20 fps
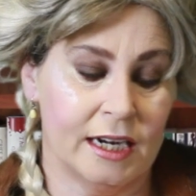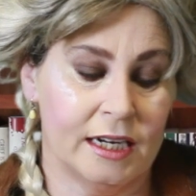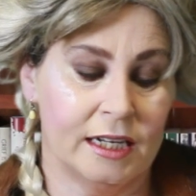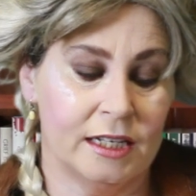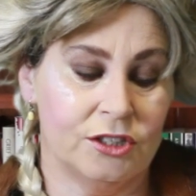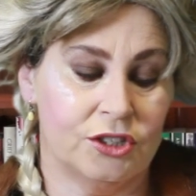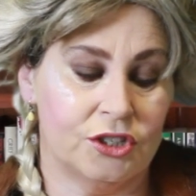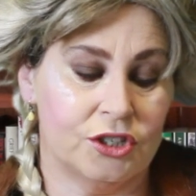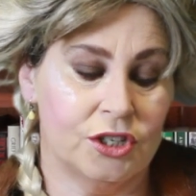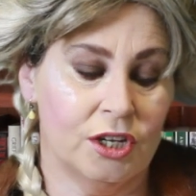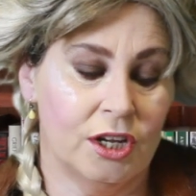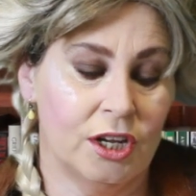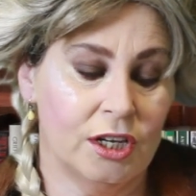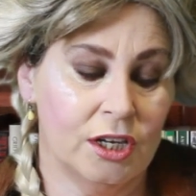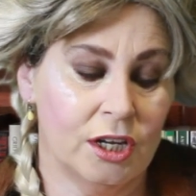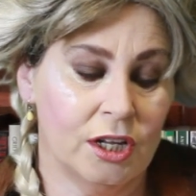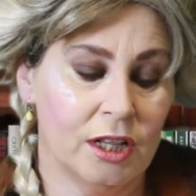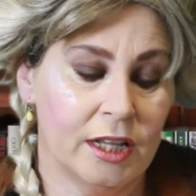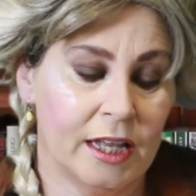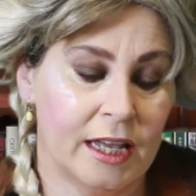an
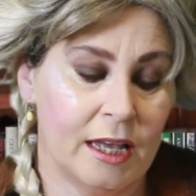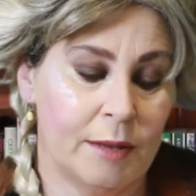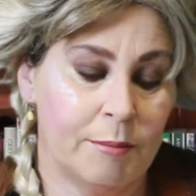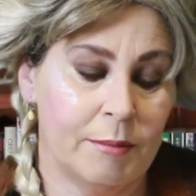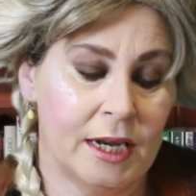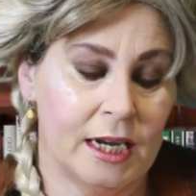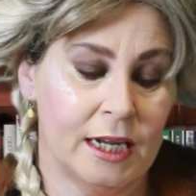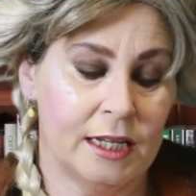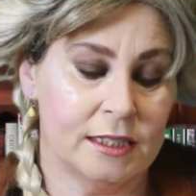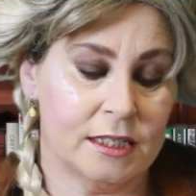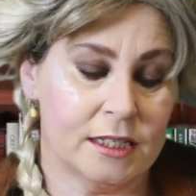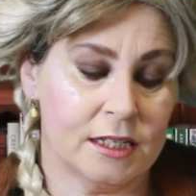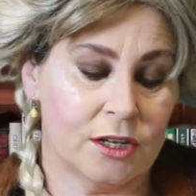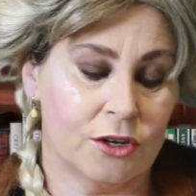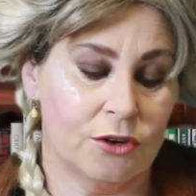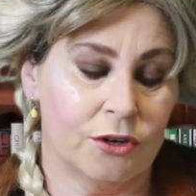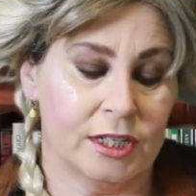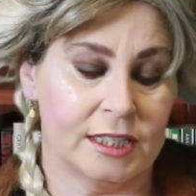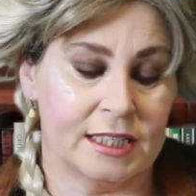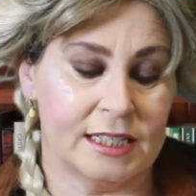internal, immanent
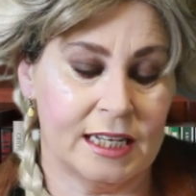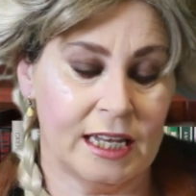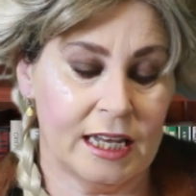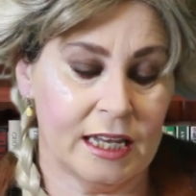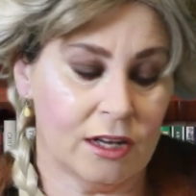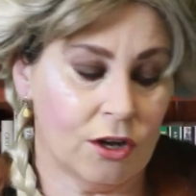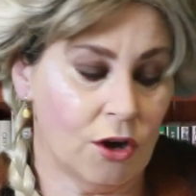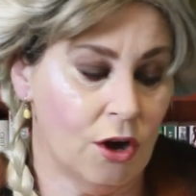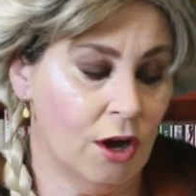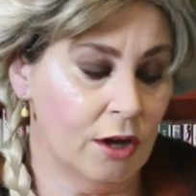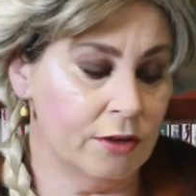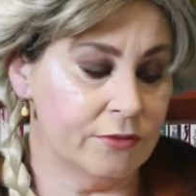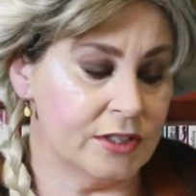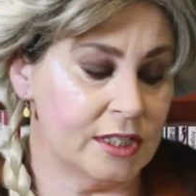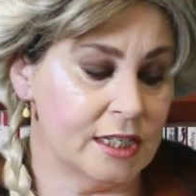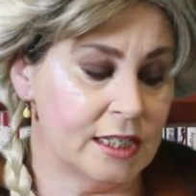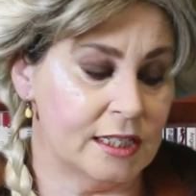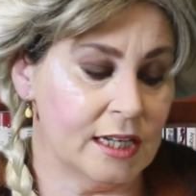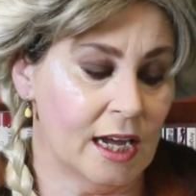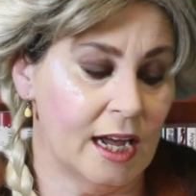critique
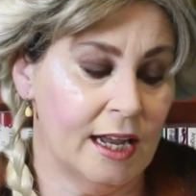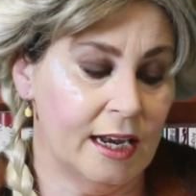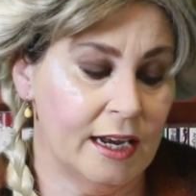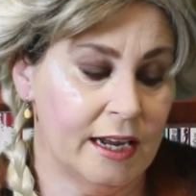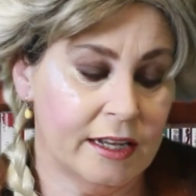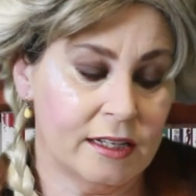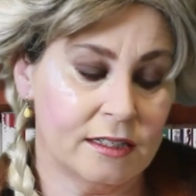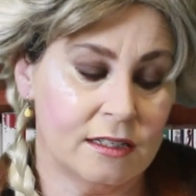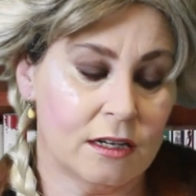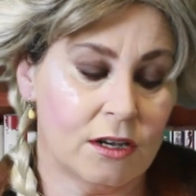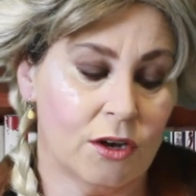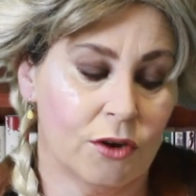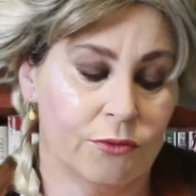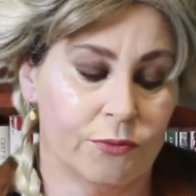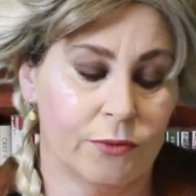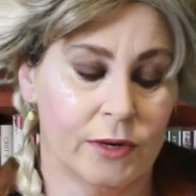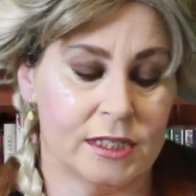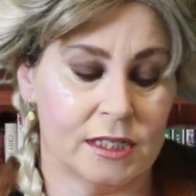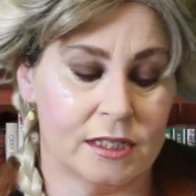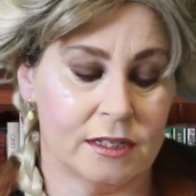of the dialectic
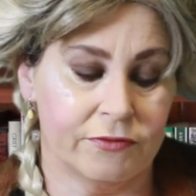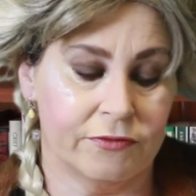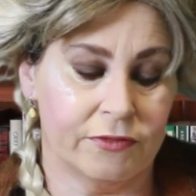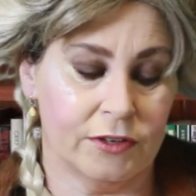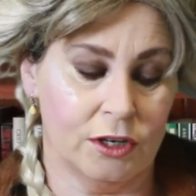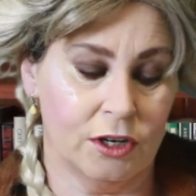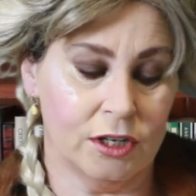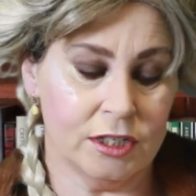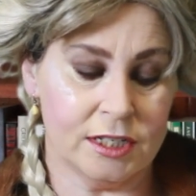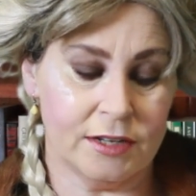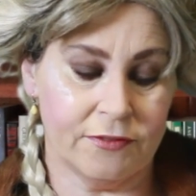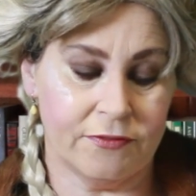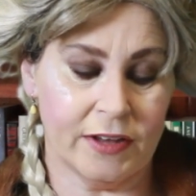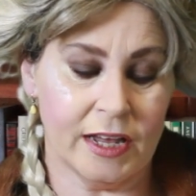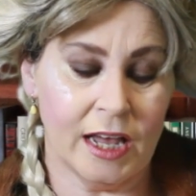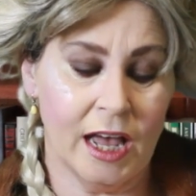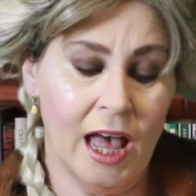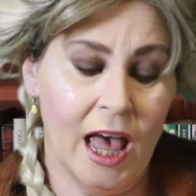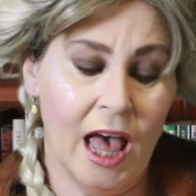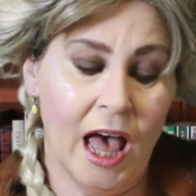of Western
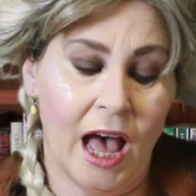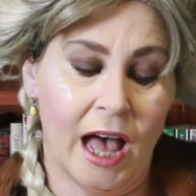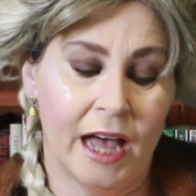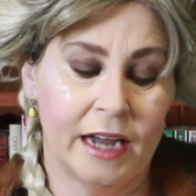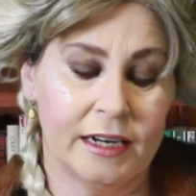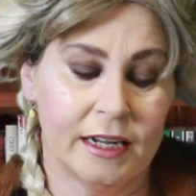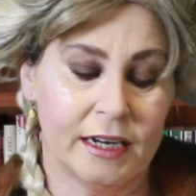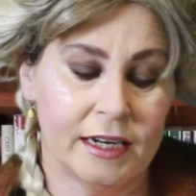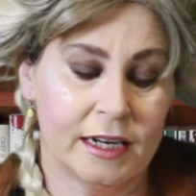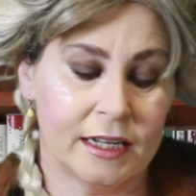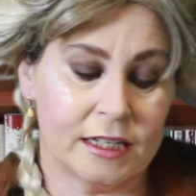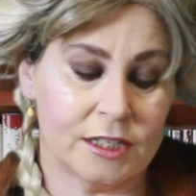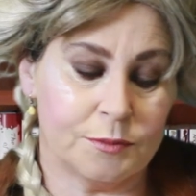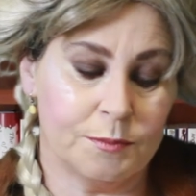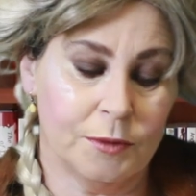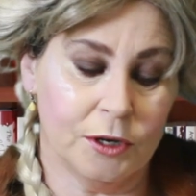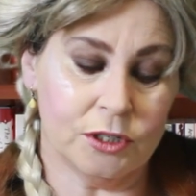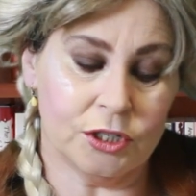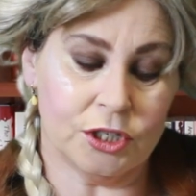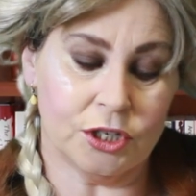philosophy and an
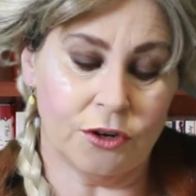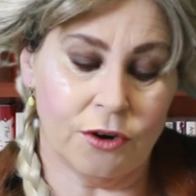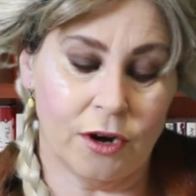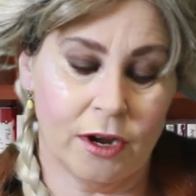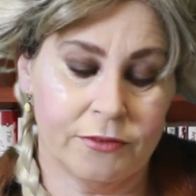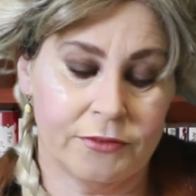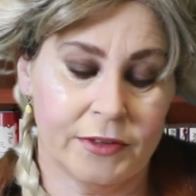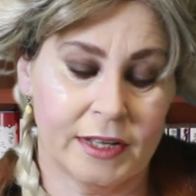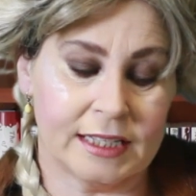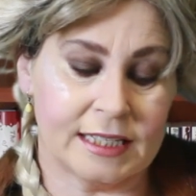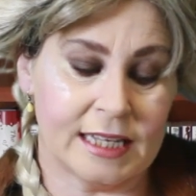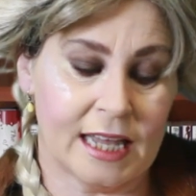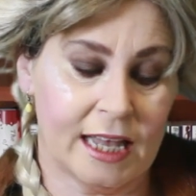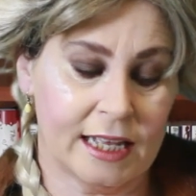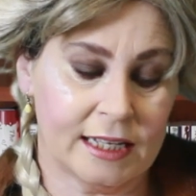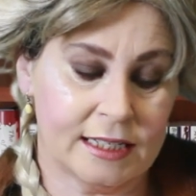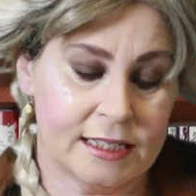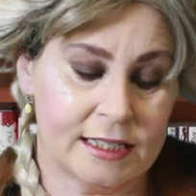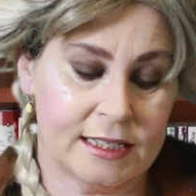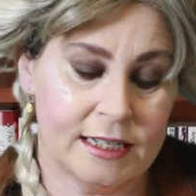exposure of its
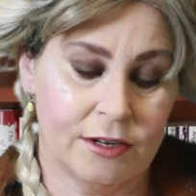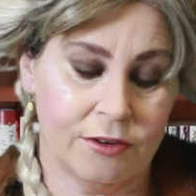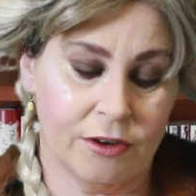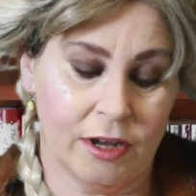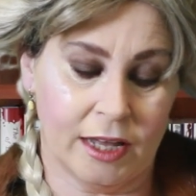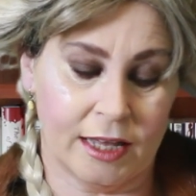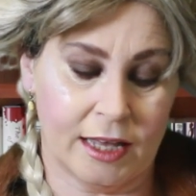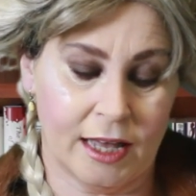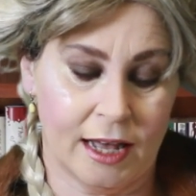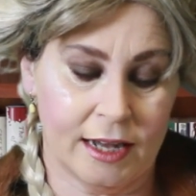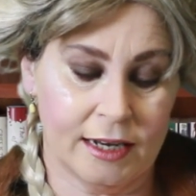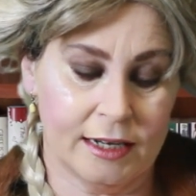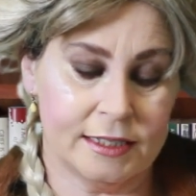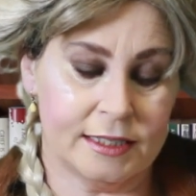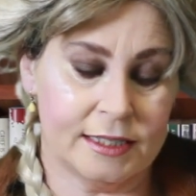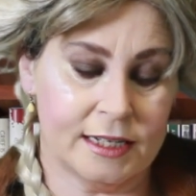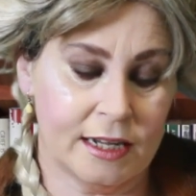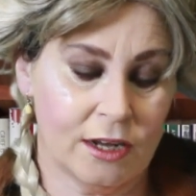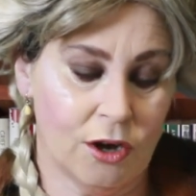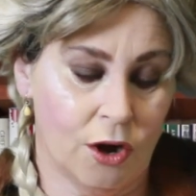
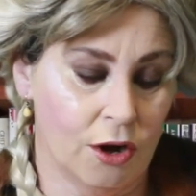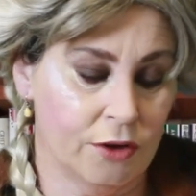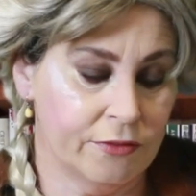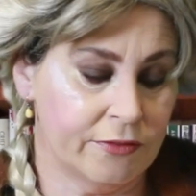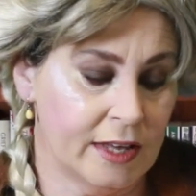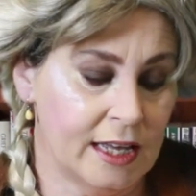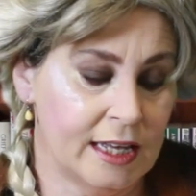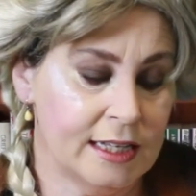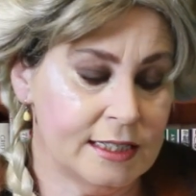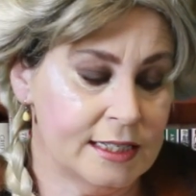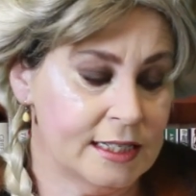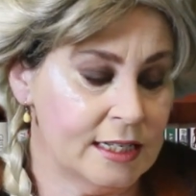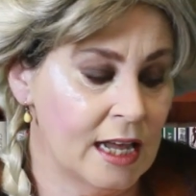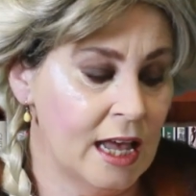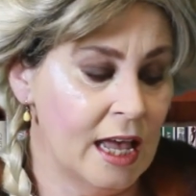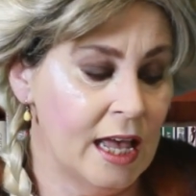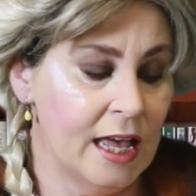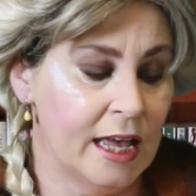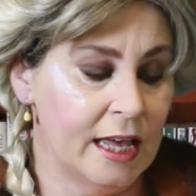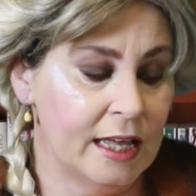exteriority of its,
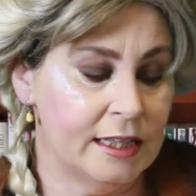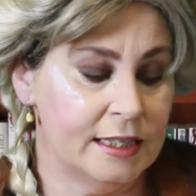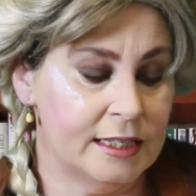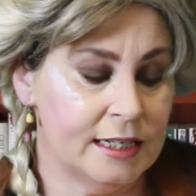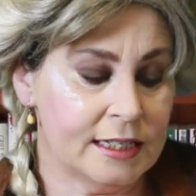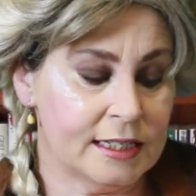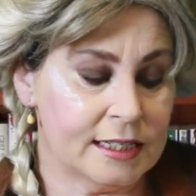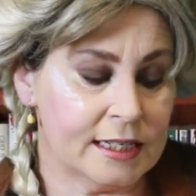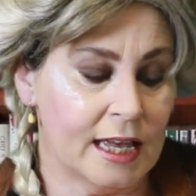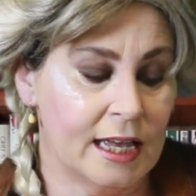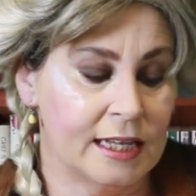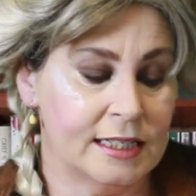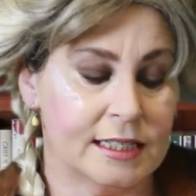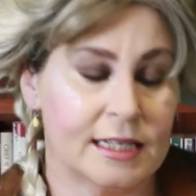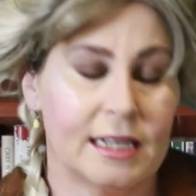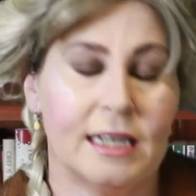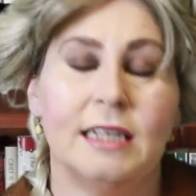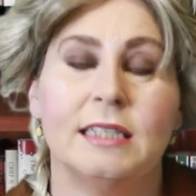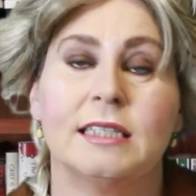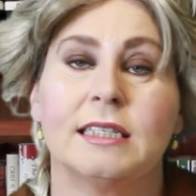in this
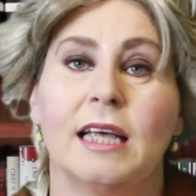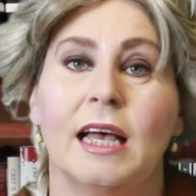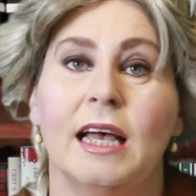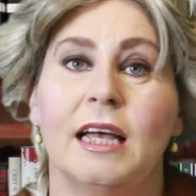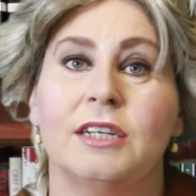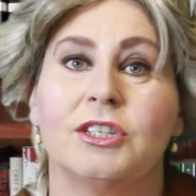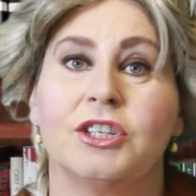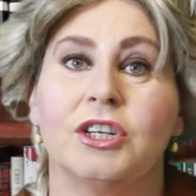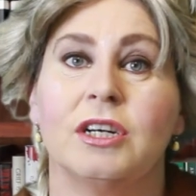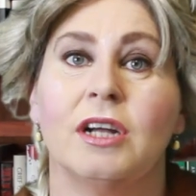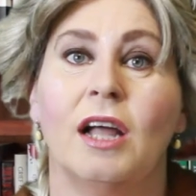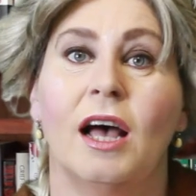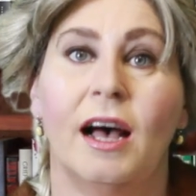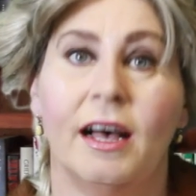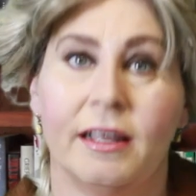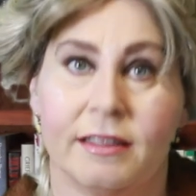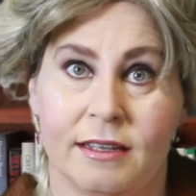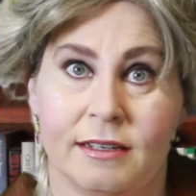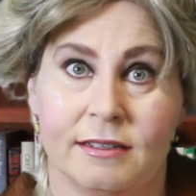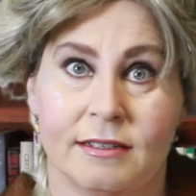case, East Asian
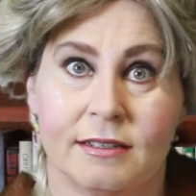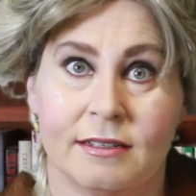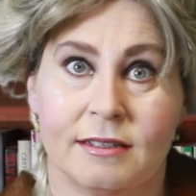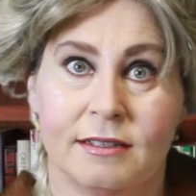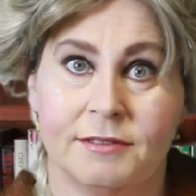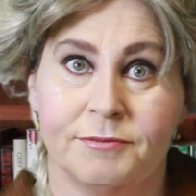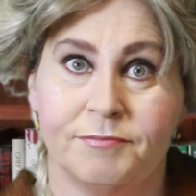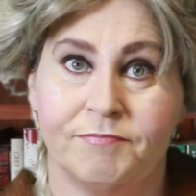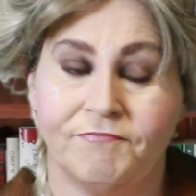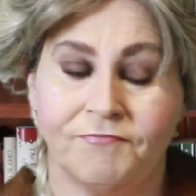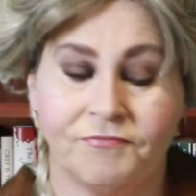others.